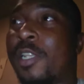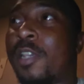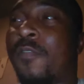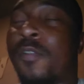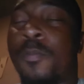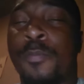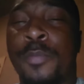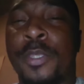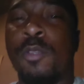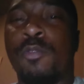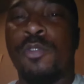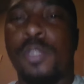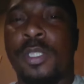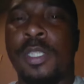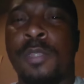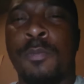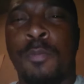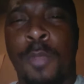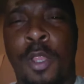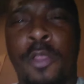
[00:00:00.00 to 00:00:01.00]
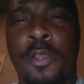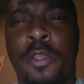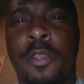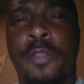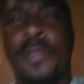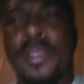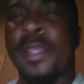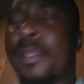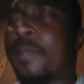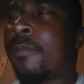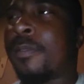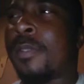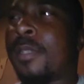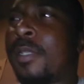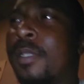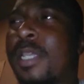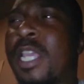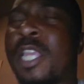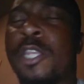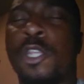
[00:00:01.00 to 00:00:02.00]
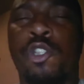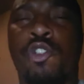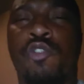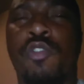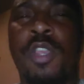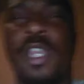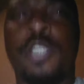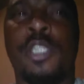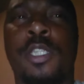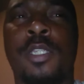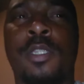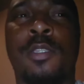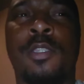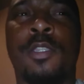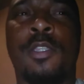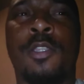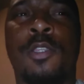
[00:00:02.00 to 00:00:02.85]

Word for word: of abuse and murder and, and destruction,